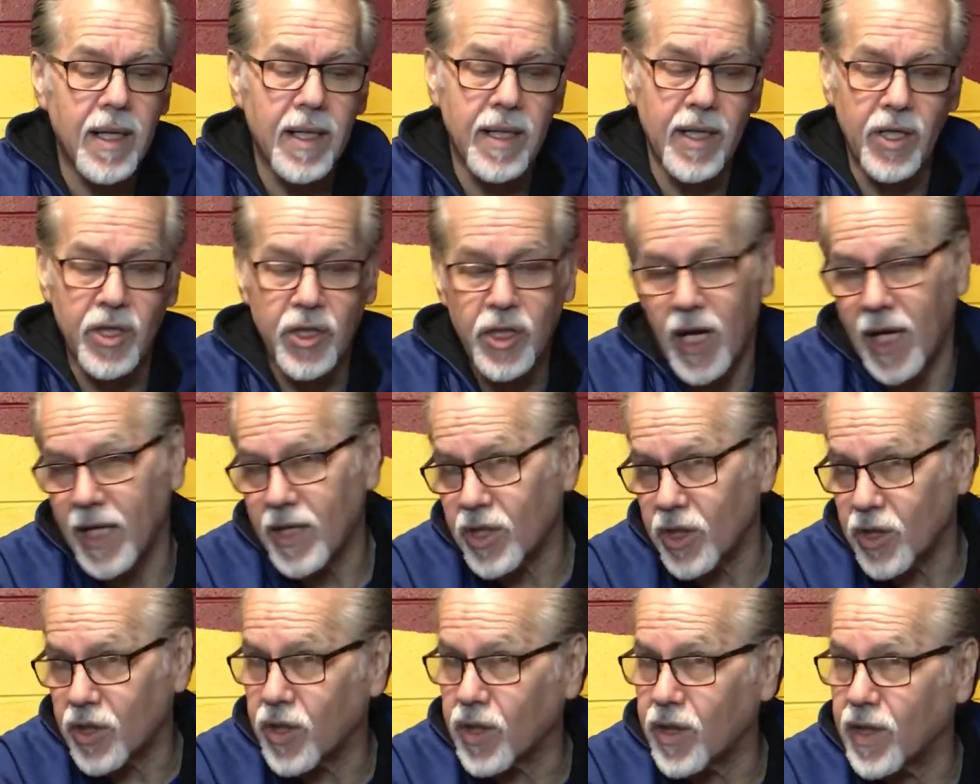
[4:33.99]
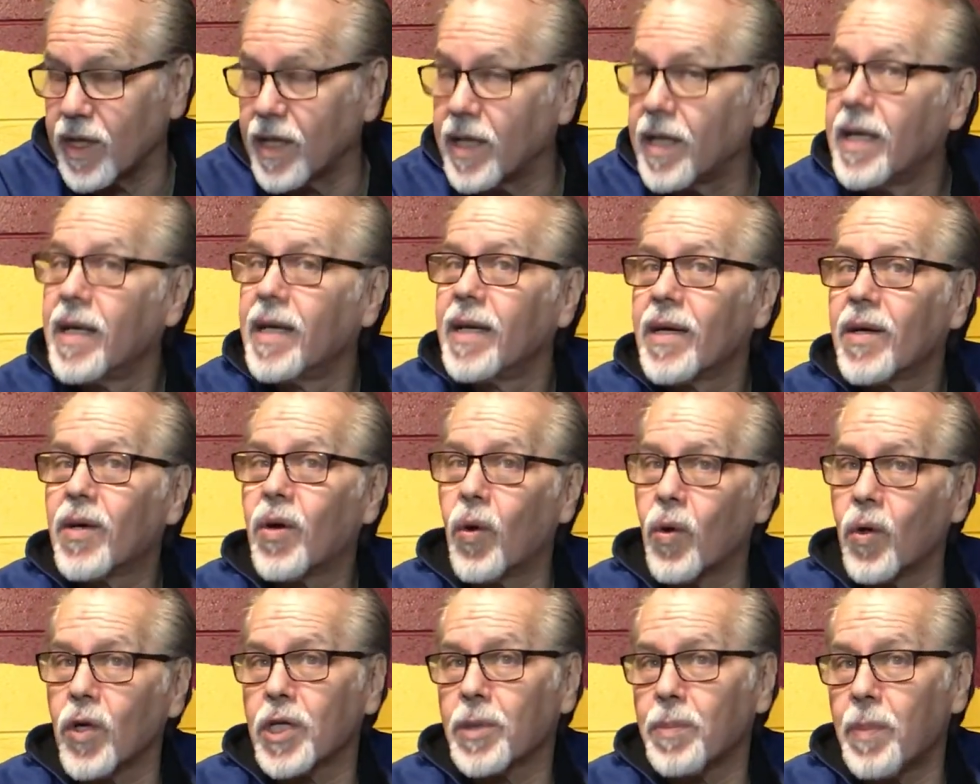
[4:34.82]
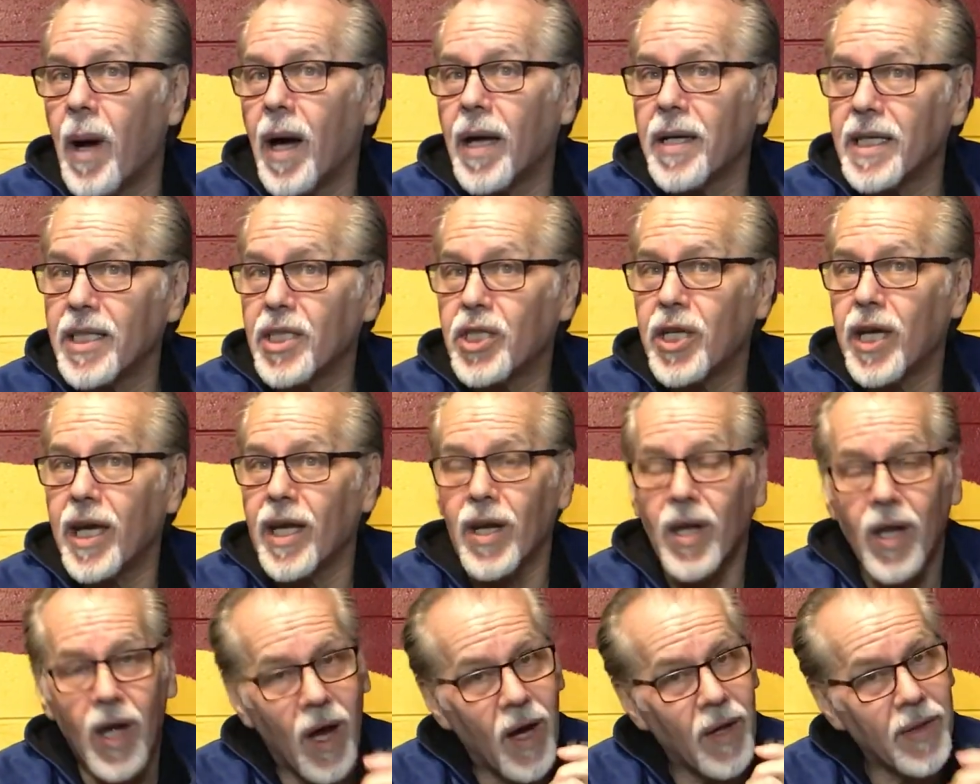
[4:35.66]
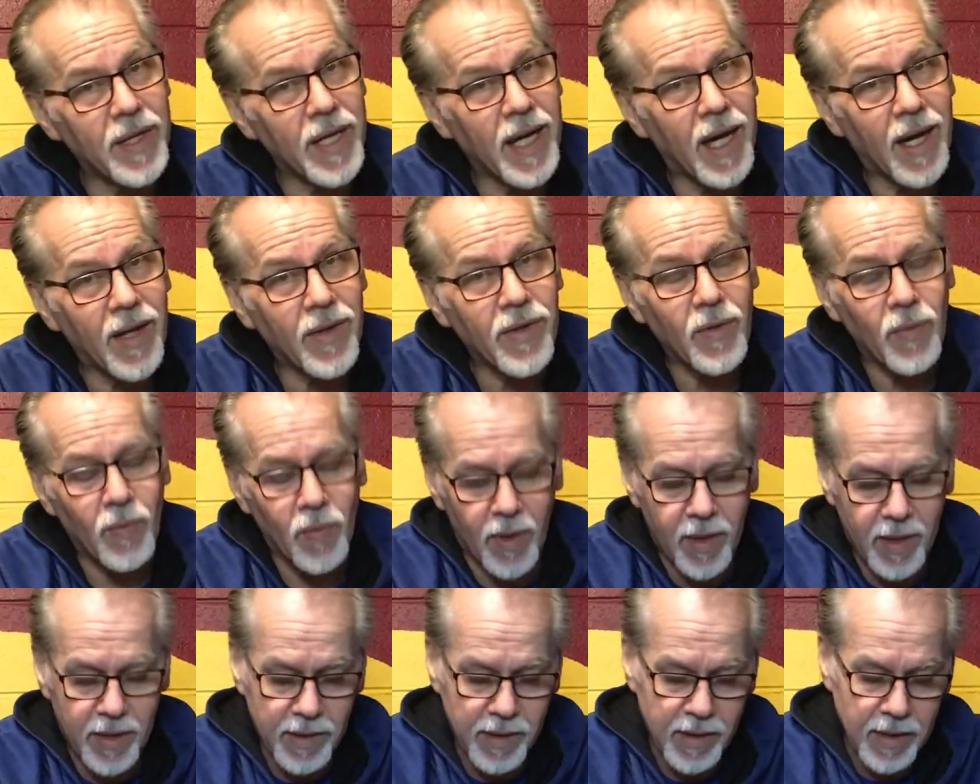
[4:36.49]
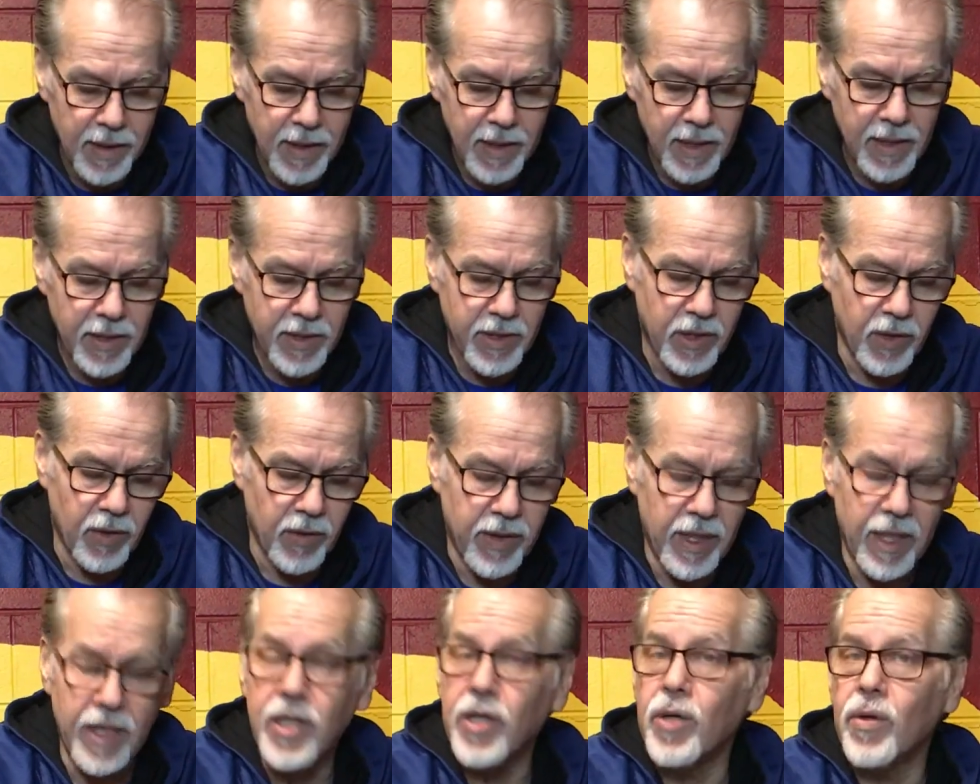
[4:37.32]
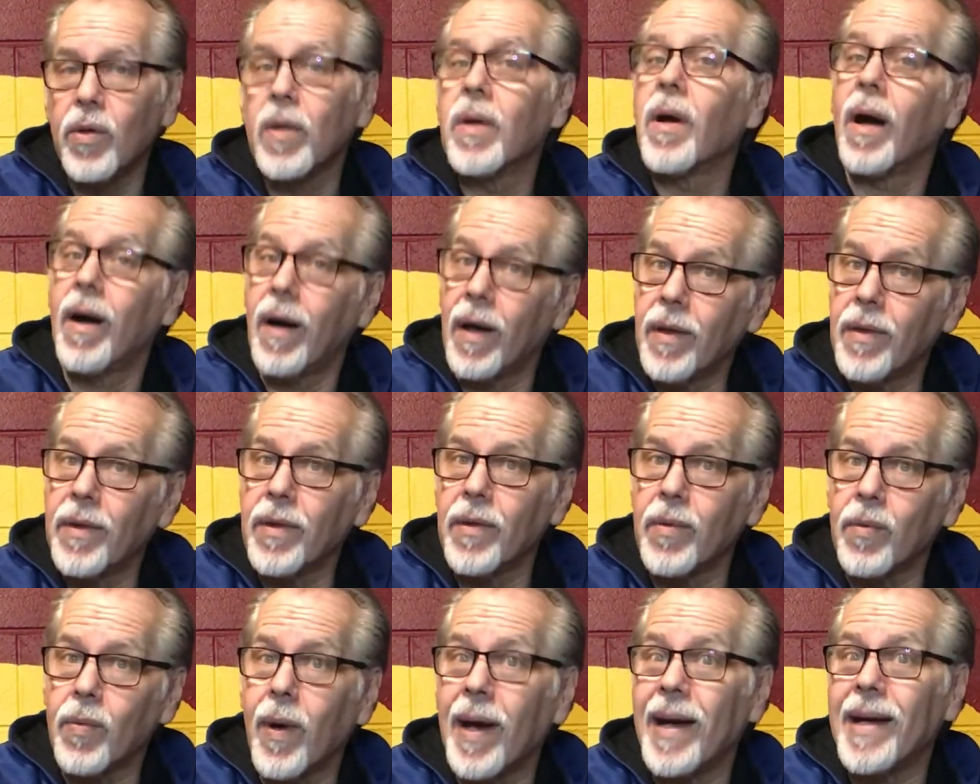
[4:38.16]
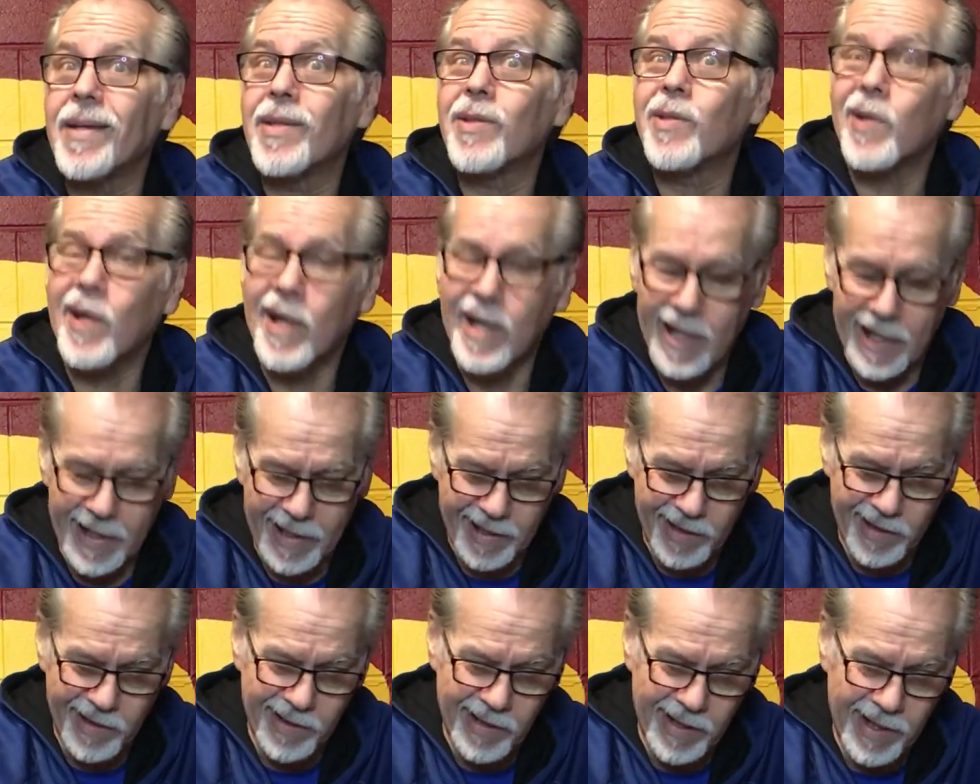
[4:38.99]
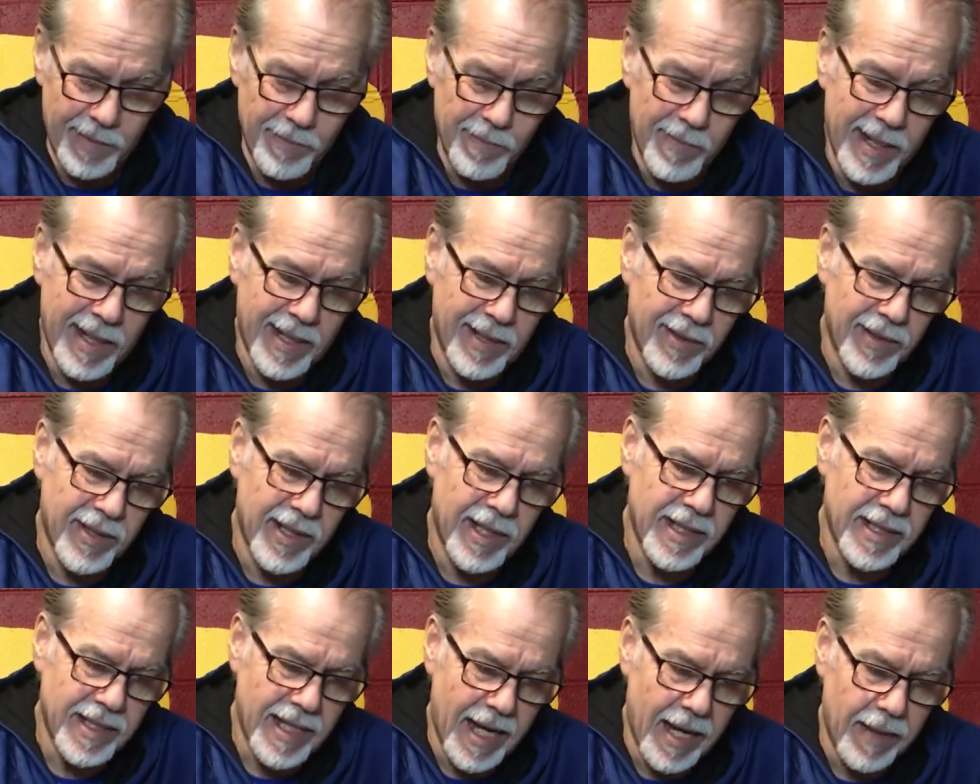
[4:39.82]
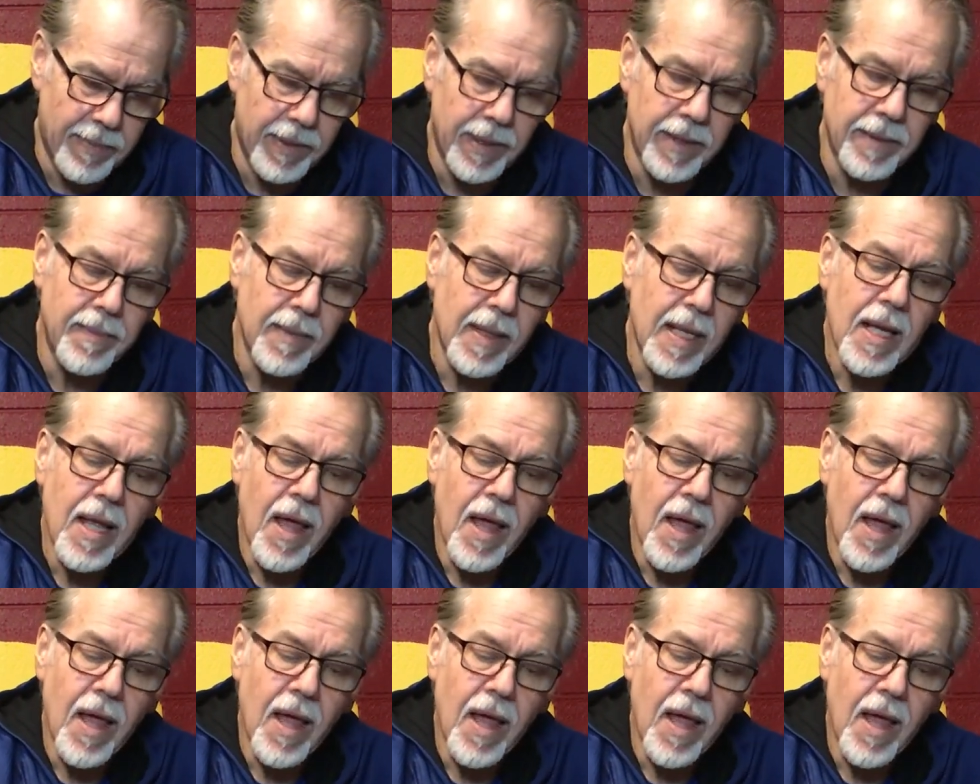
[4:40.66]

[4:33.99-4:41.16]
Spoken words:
you change it to the corresponding channel on the other one so that you're on the right track, all right, making things happen.